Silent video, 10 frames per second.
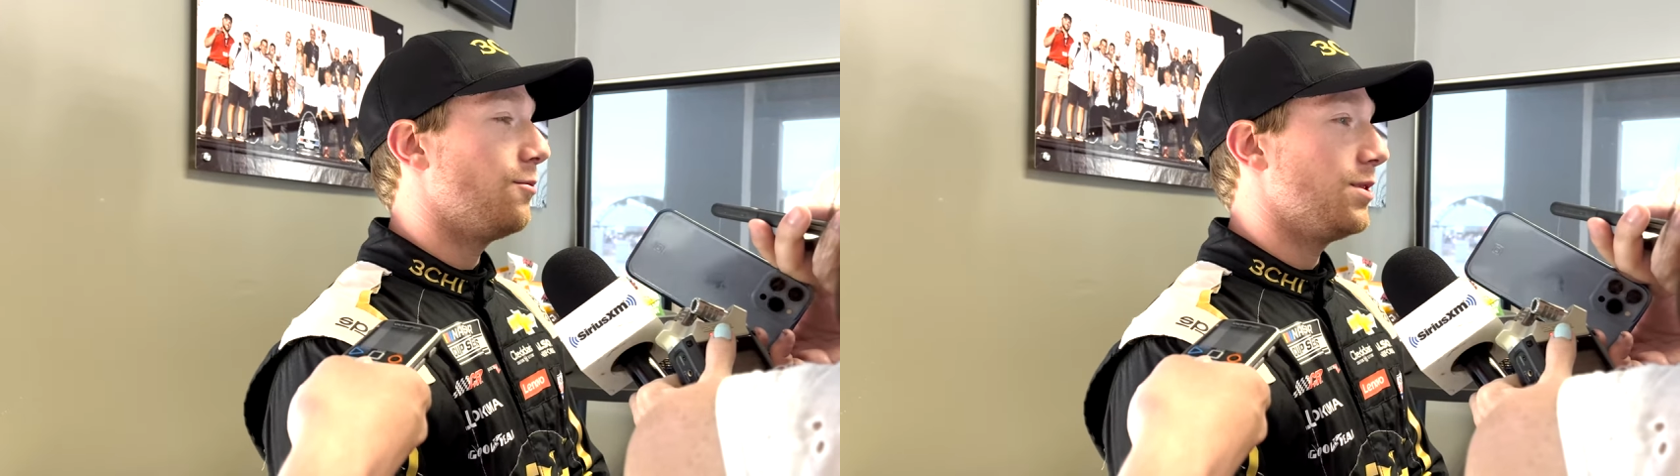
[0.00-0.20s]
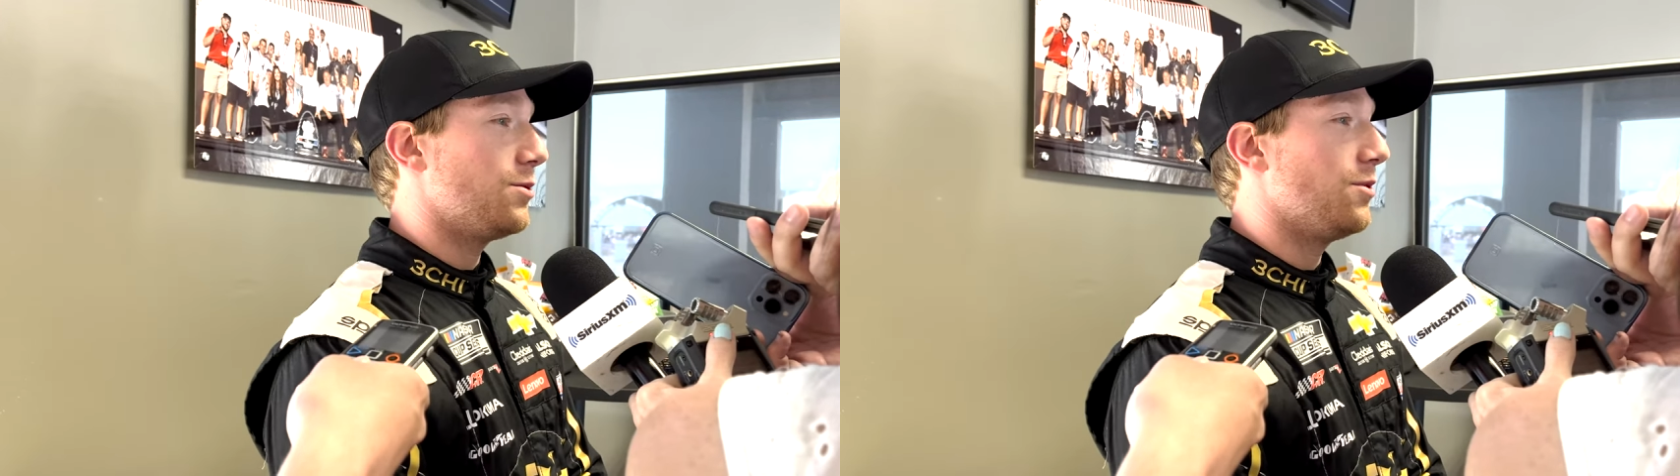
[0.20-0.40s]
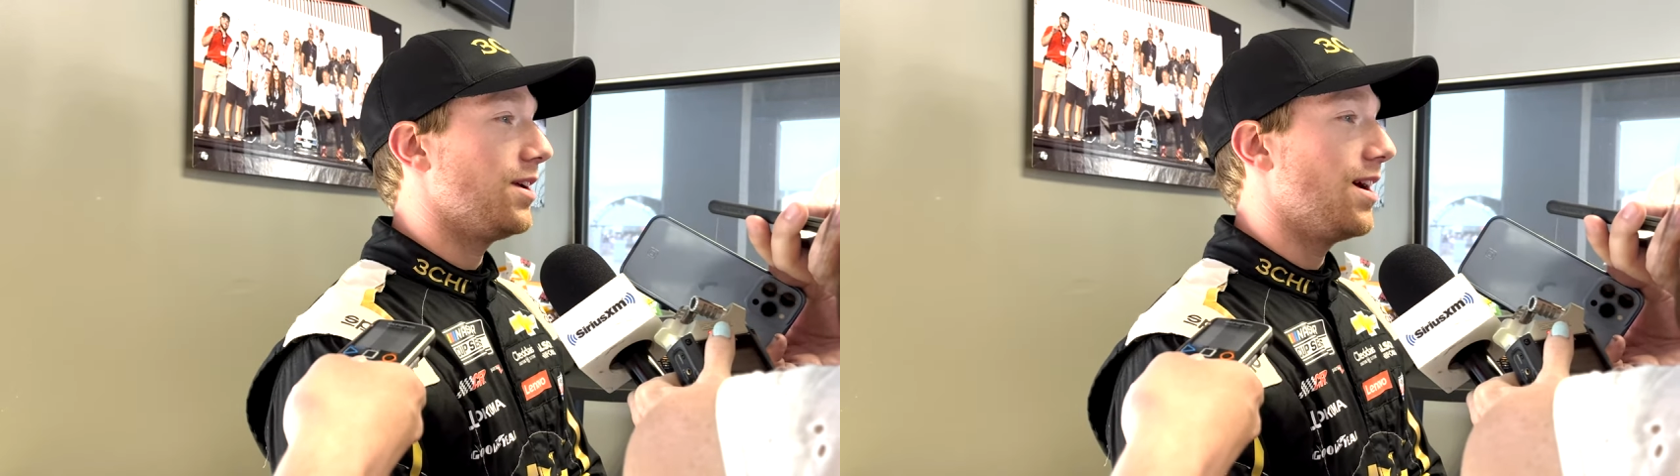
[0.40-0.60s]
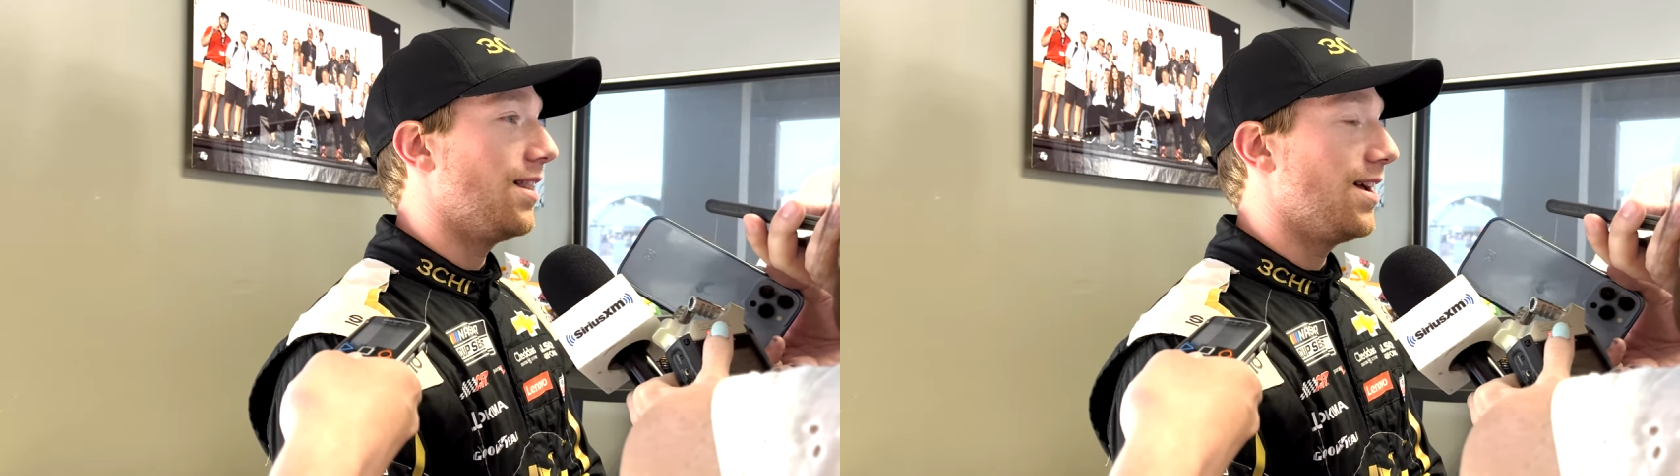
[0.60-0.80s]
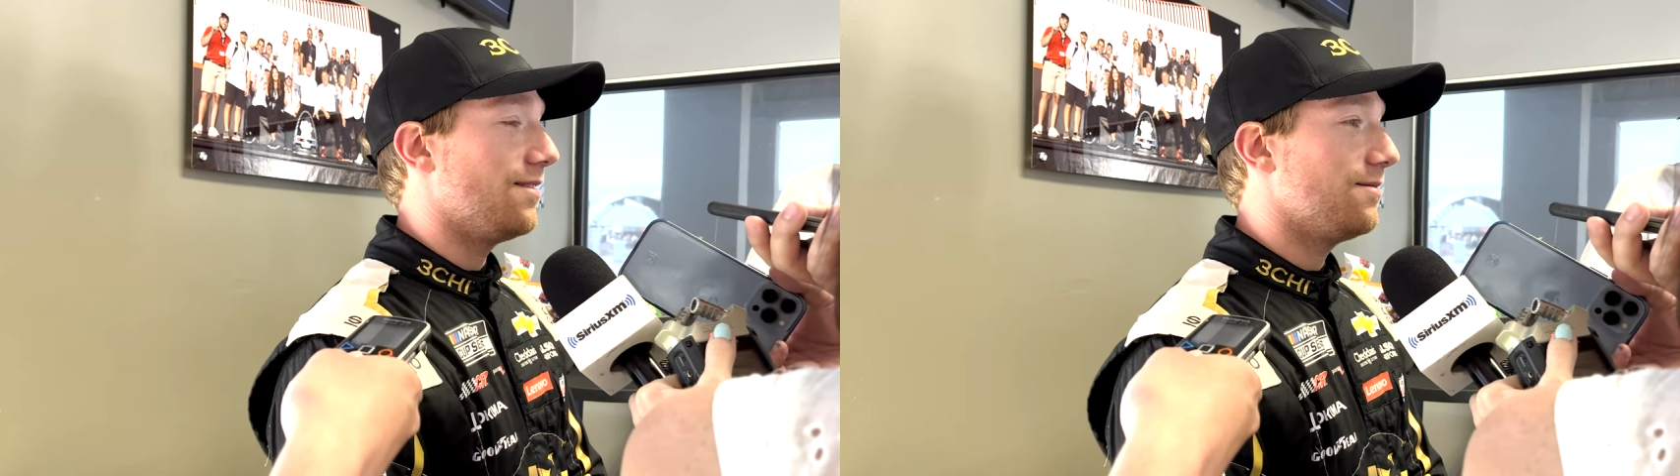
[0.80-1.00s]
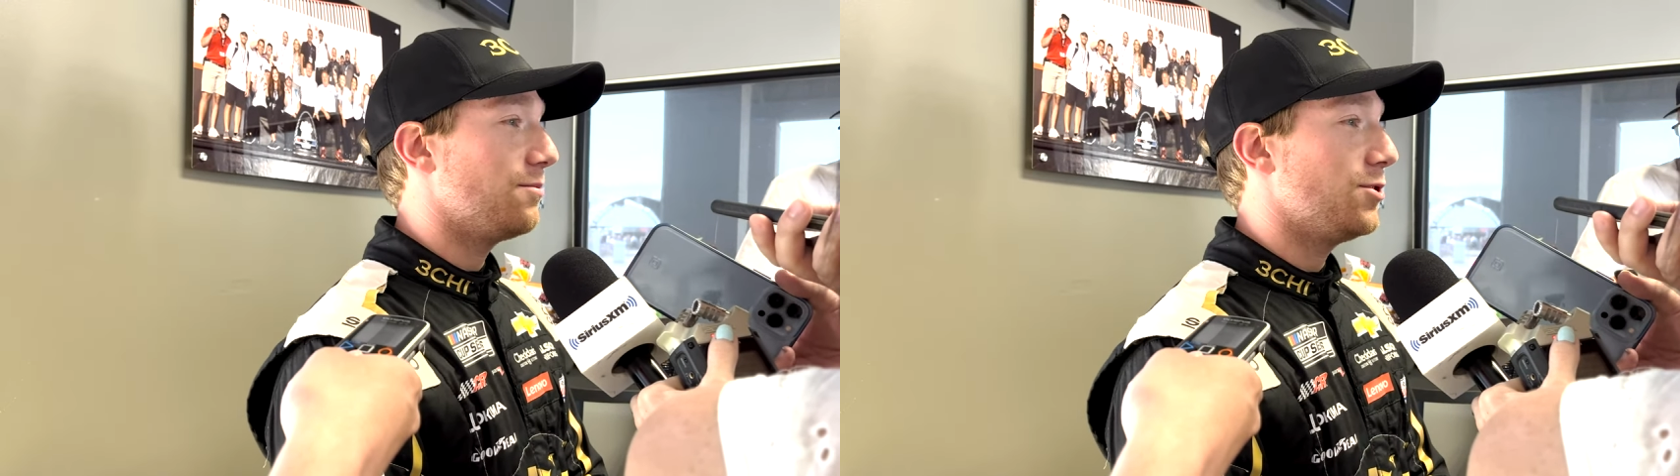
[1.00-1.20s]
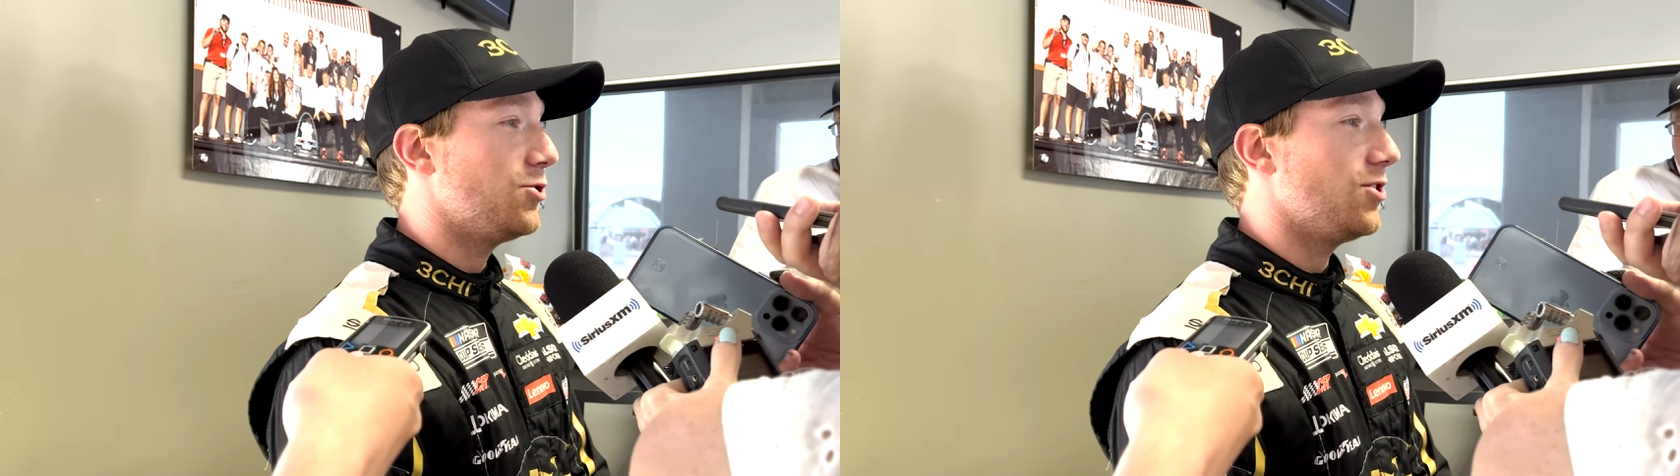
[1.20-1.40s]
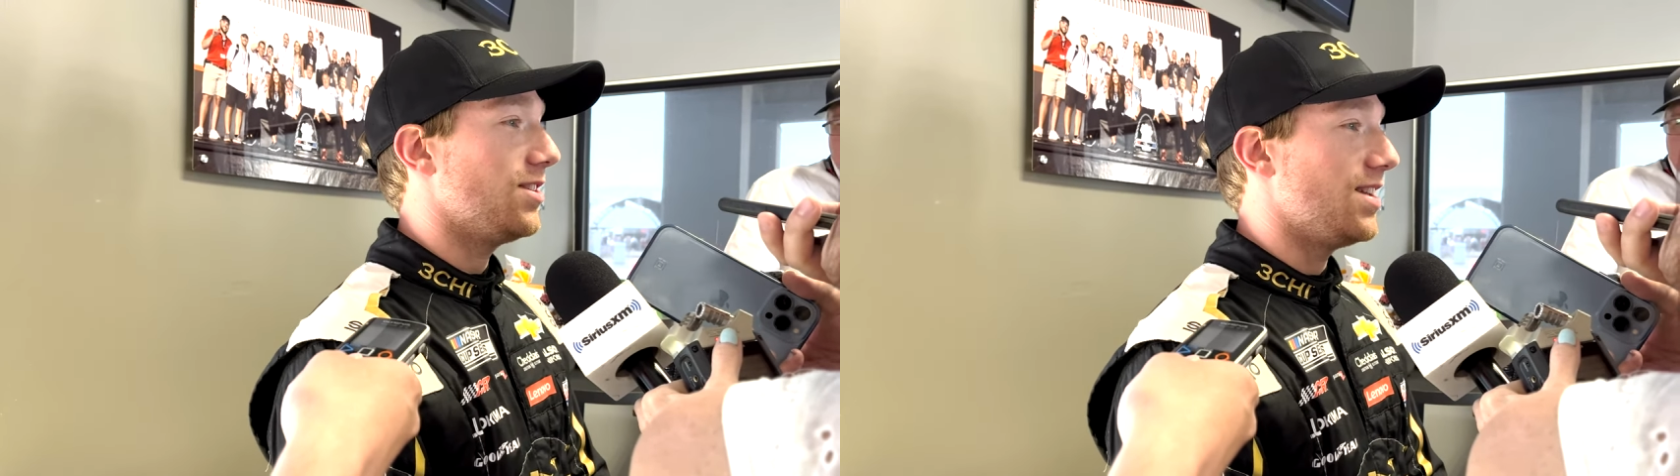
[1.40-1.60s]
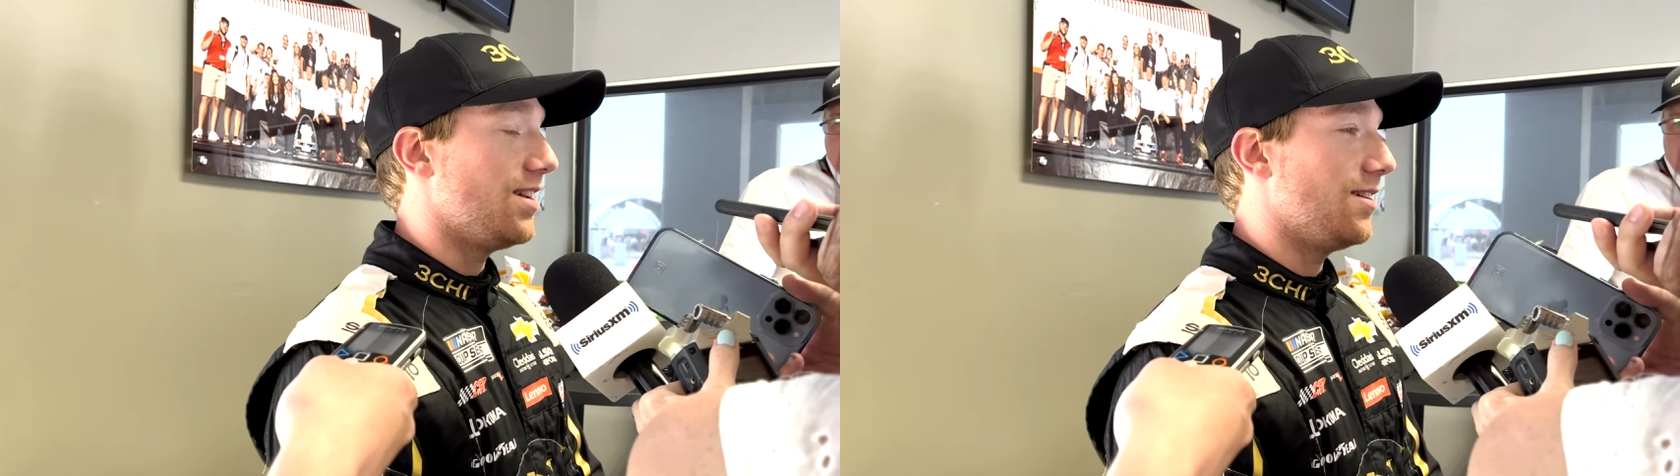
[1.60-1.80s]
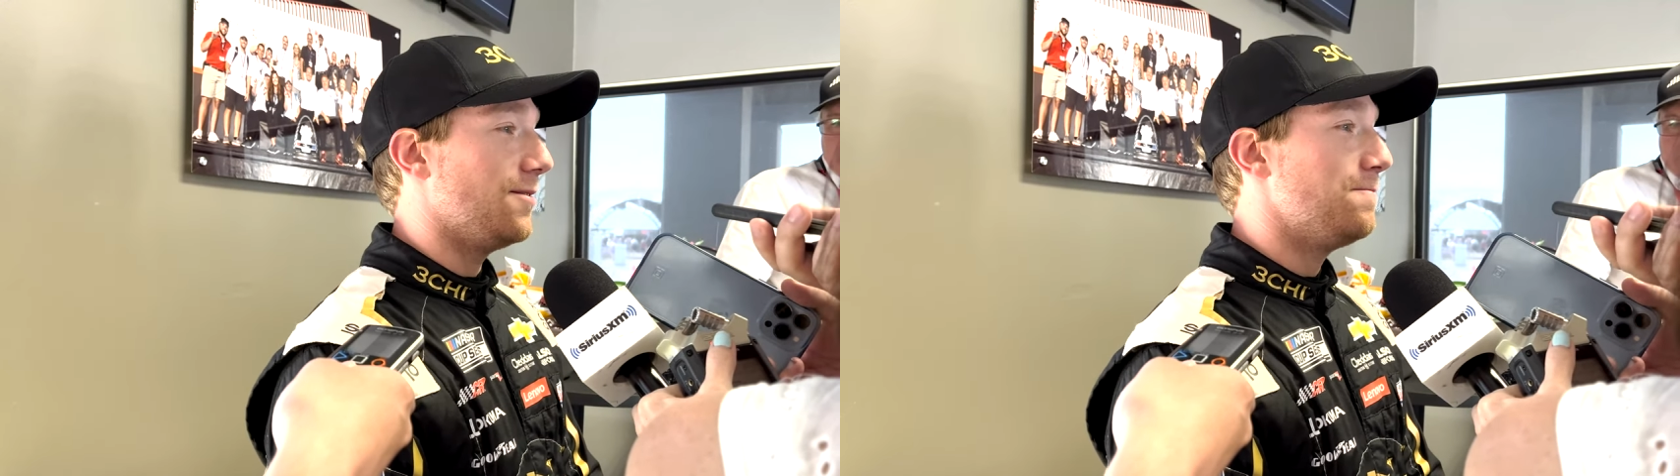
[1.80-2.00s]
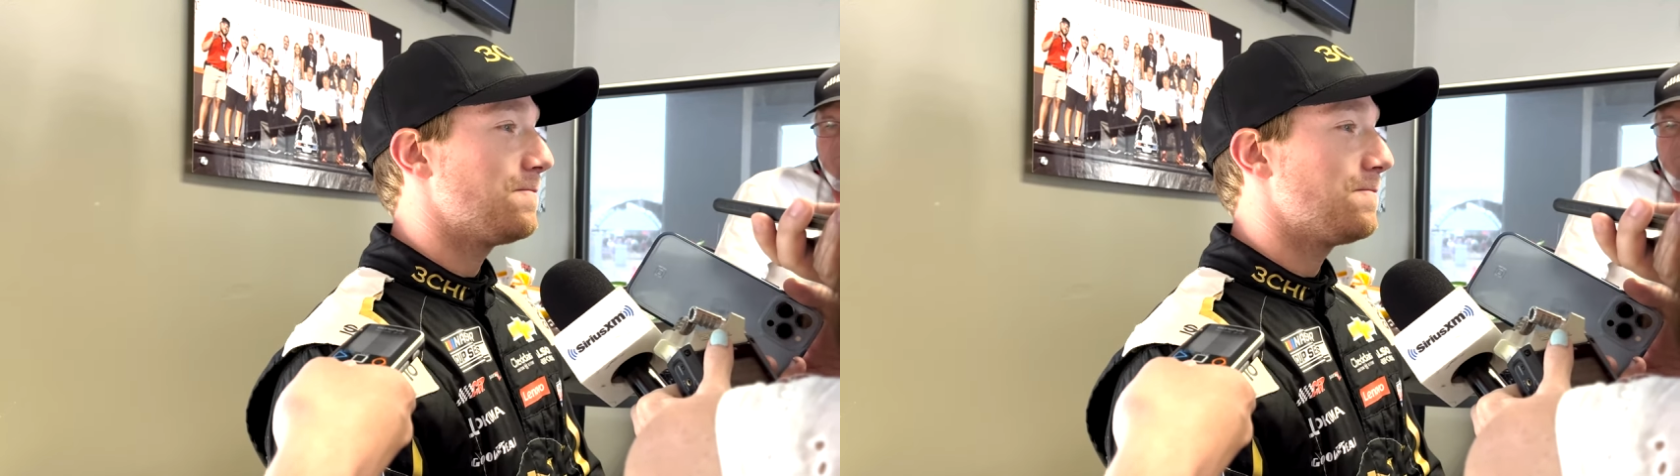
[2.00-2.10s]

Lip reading: that's only got like, I've